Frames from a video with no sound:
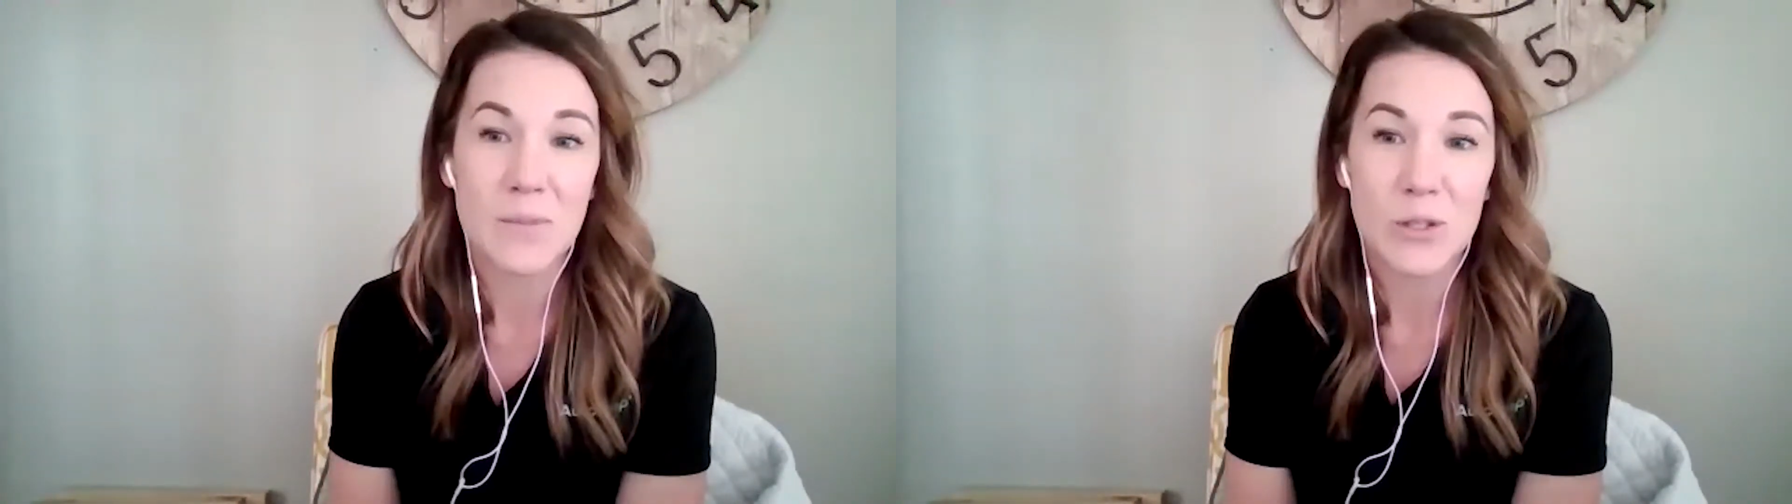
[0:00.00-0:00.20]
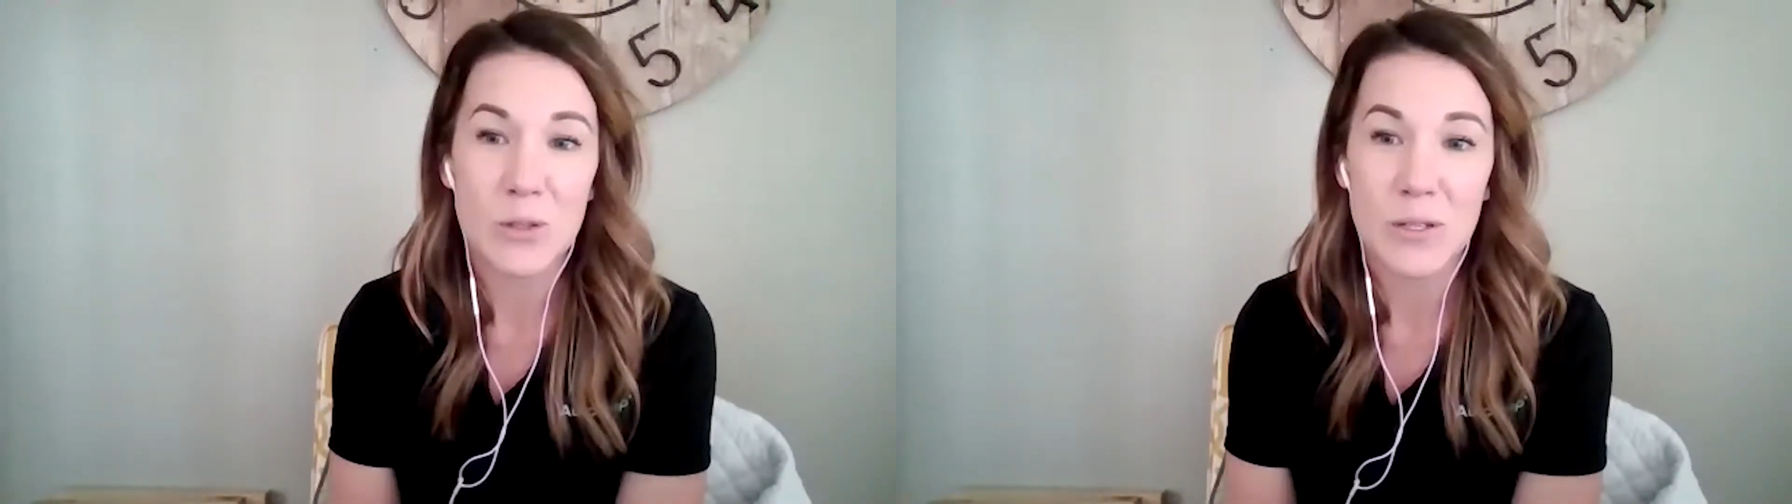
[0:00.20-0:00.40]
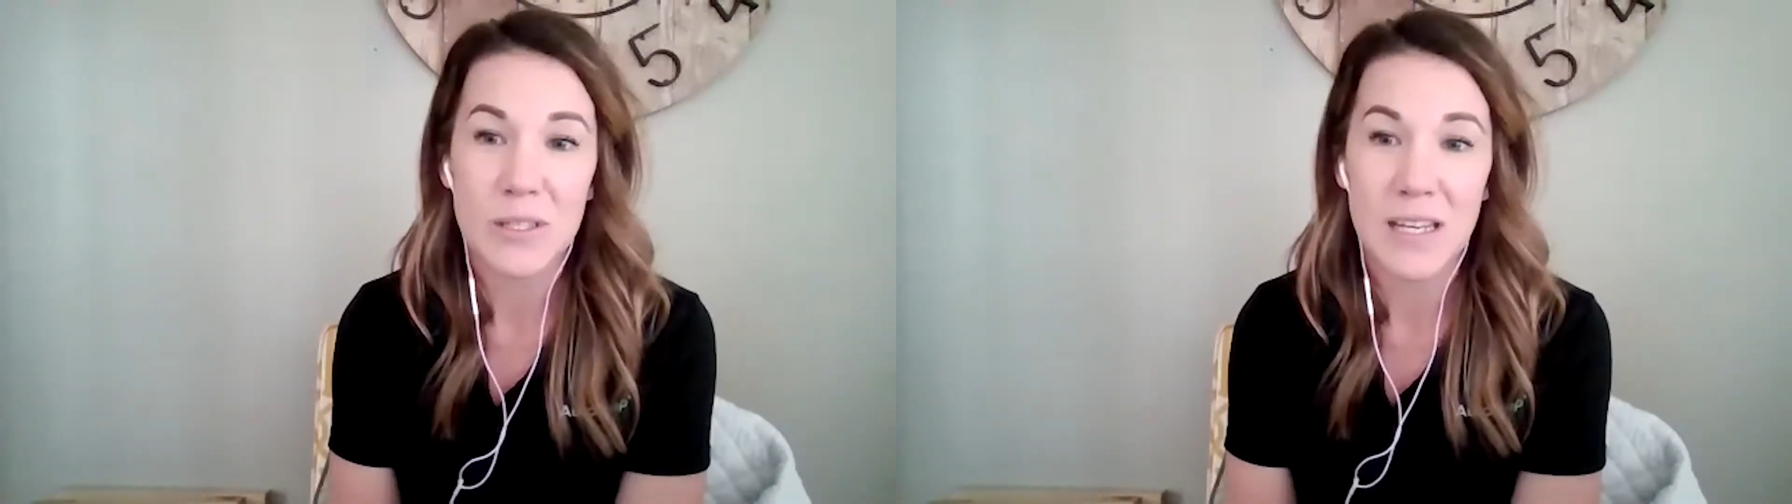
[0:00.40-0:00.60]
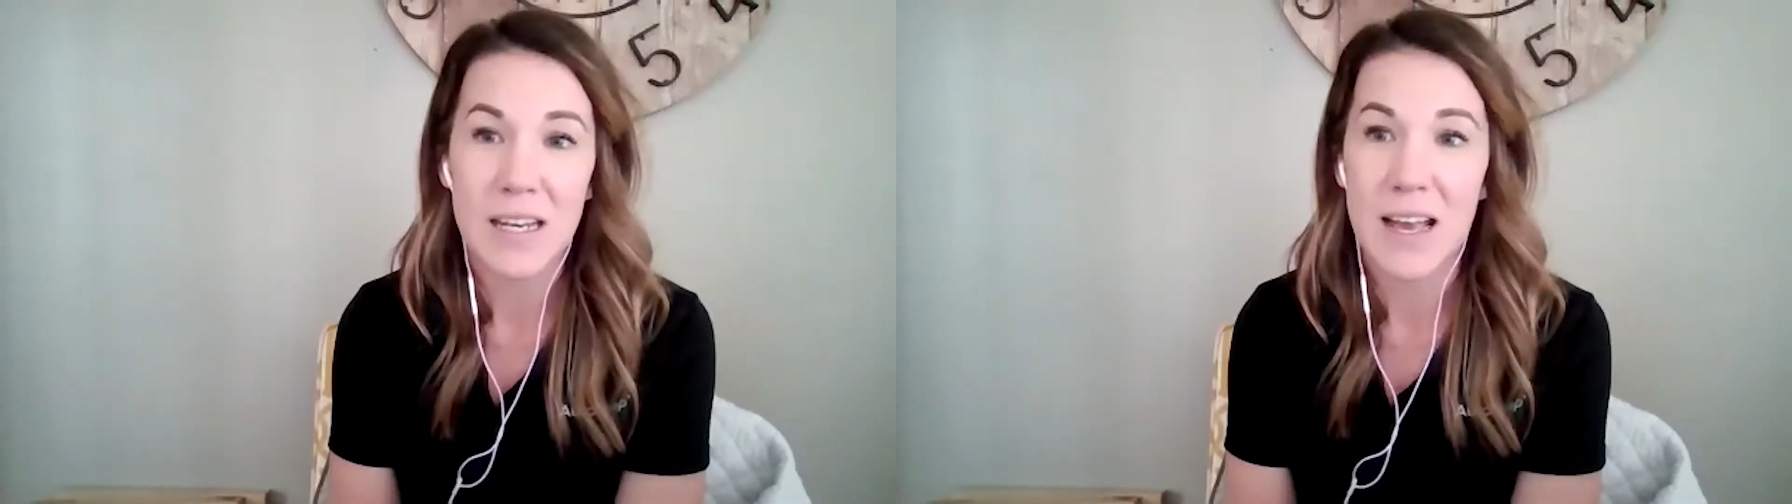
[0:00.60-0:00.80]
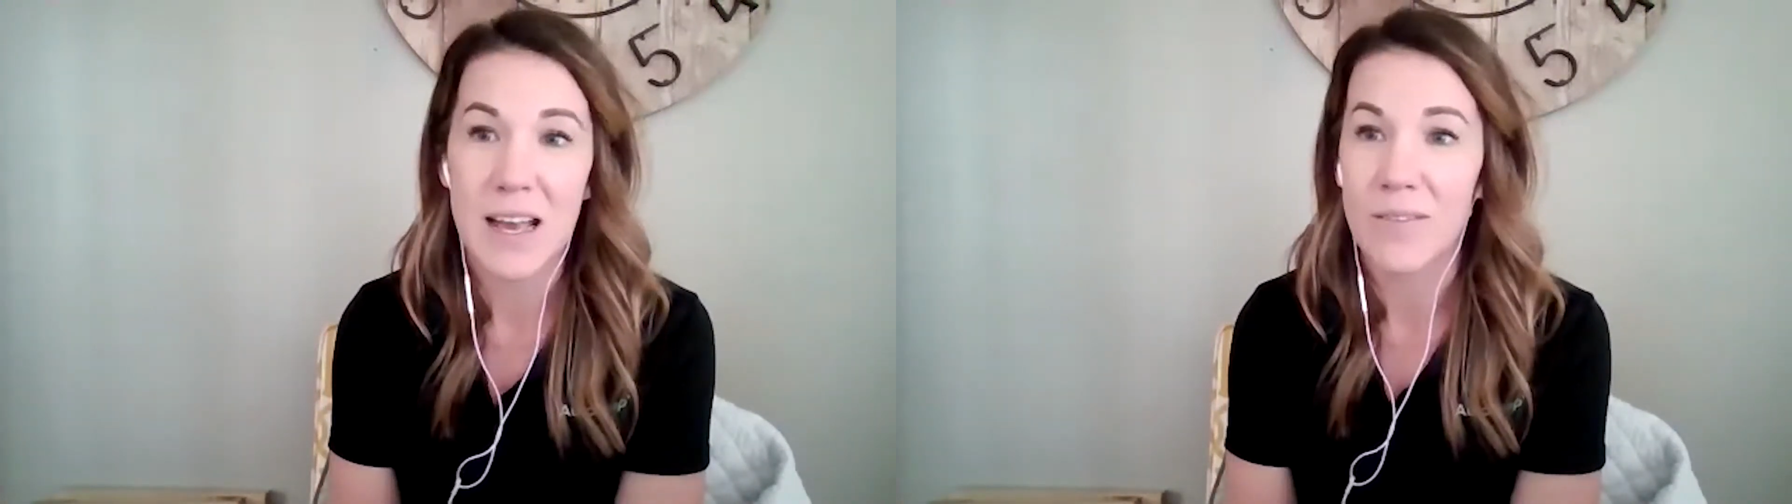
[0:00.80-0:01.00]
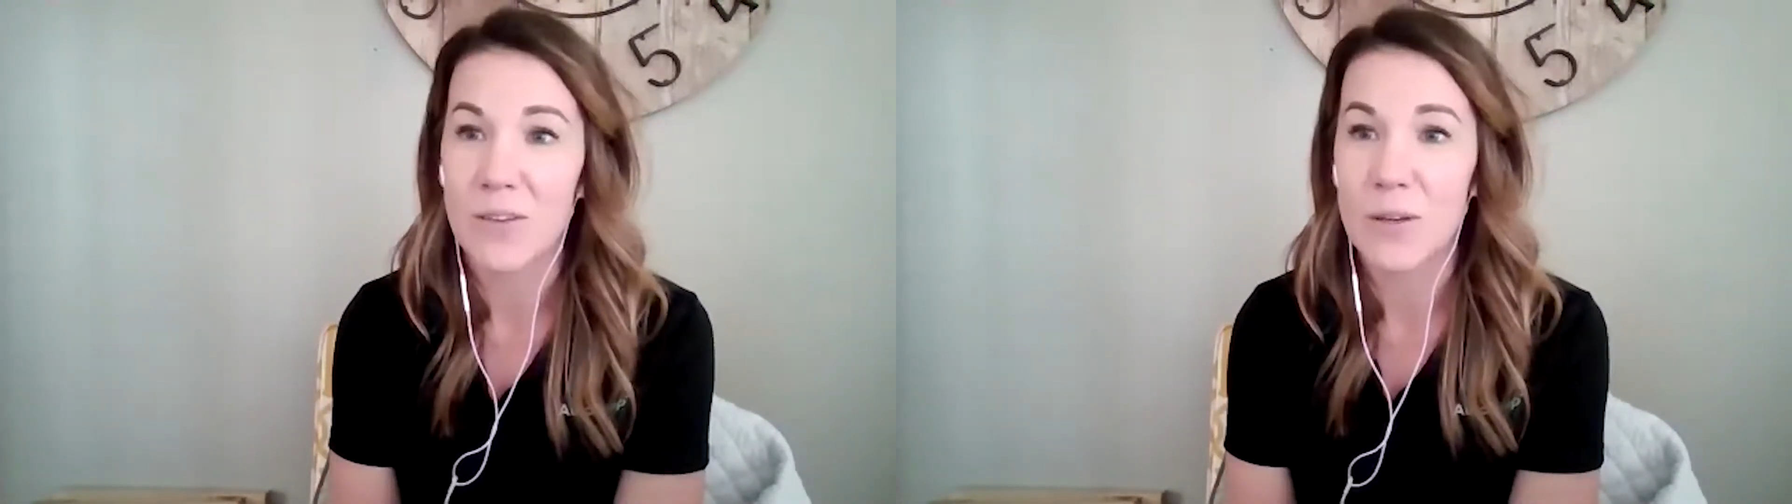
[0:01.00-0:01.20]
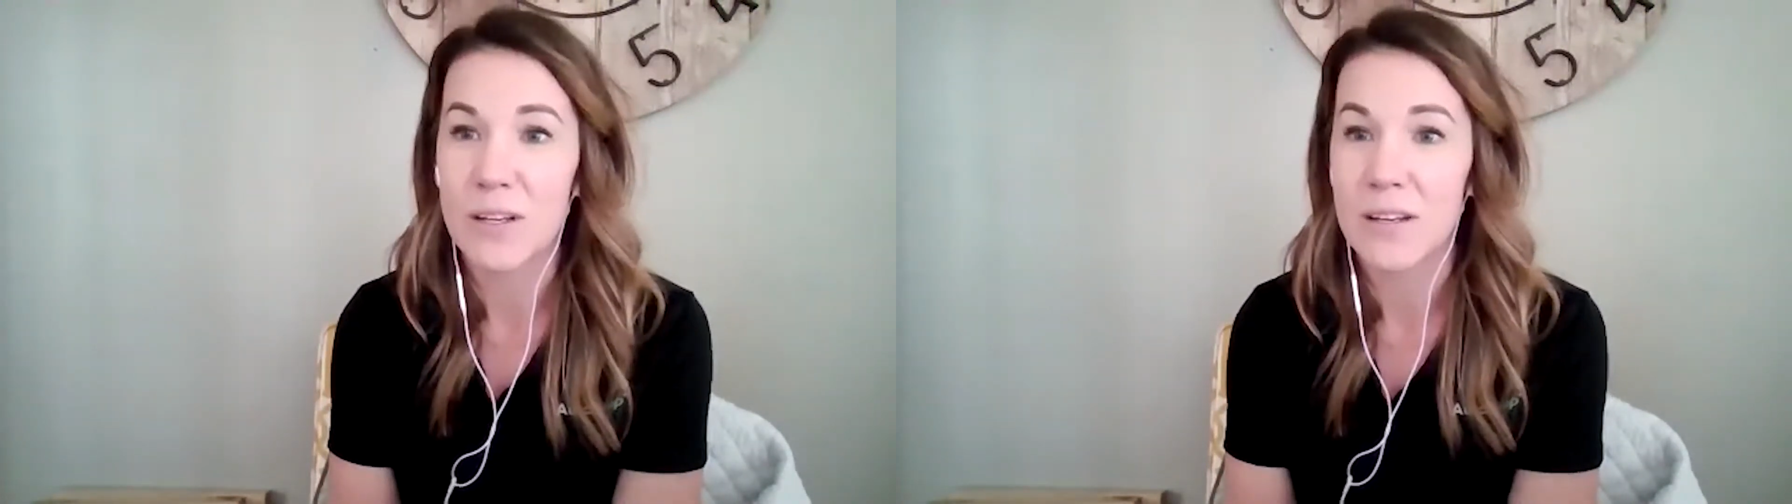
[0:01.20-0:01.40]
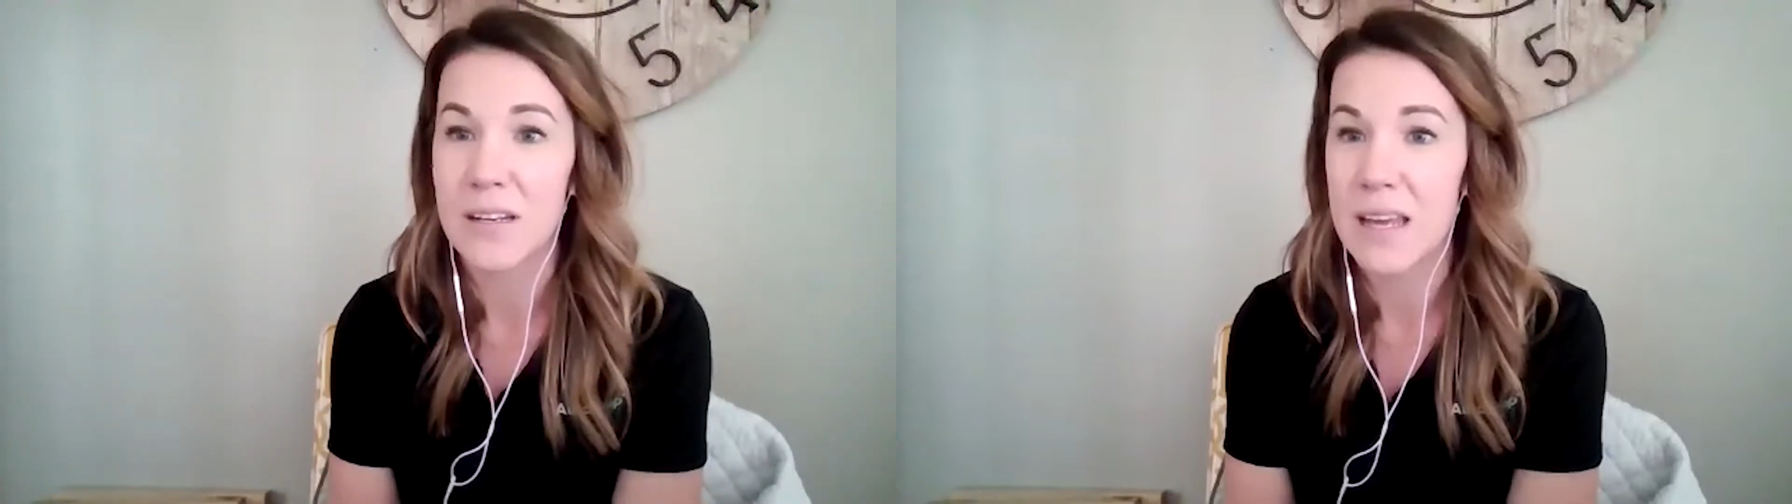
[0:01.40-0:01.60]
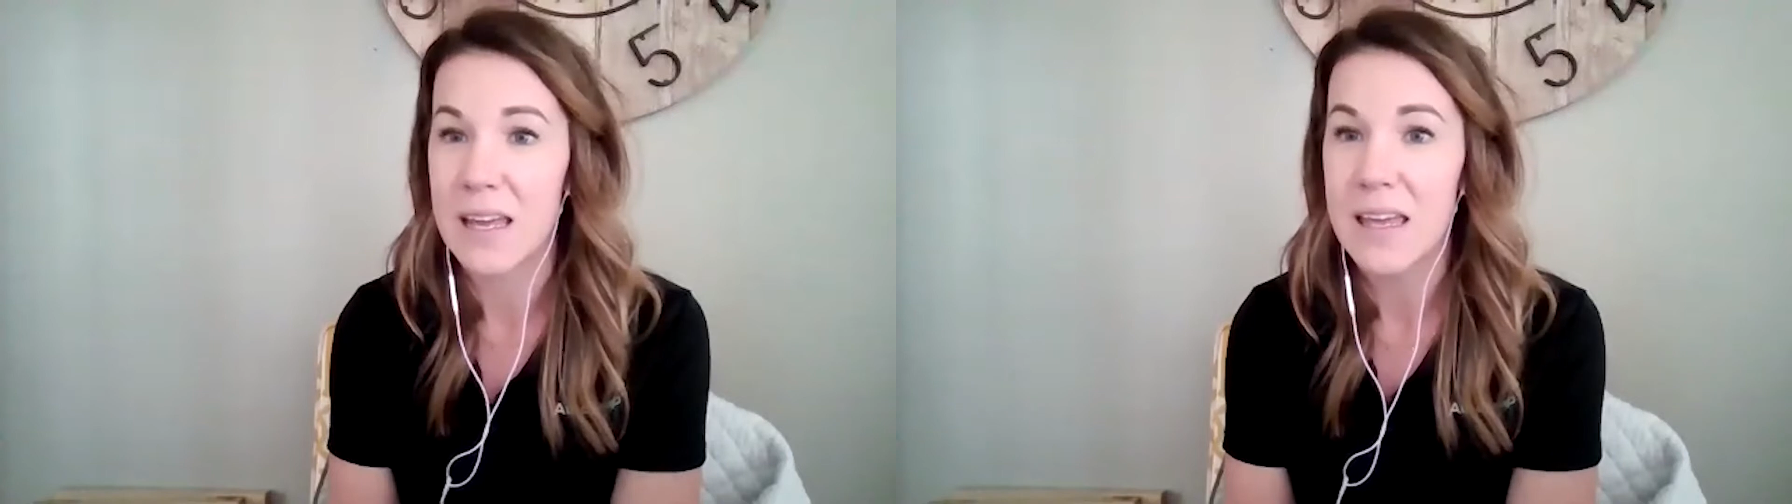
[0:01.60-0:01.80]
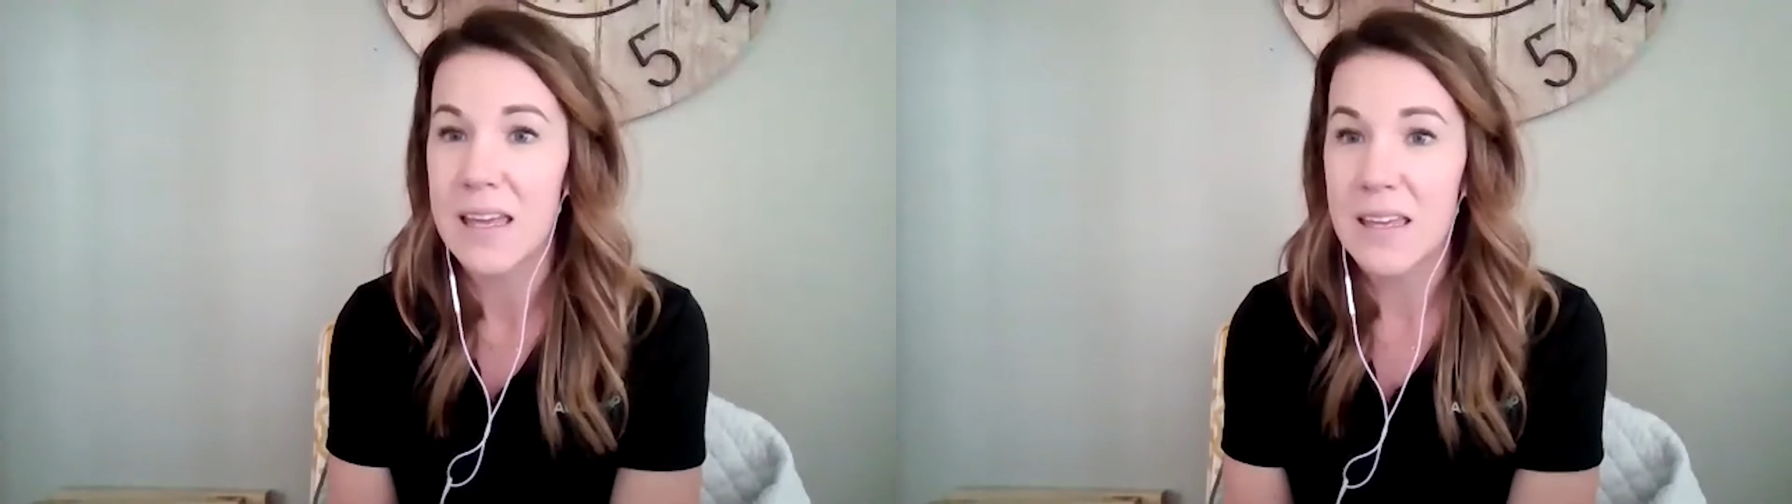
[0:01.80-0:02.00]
super excited to have you here today.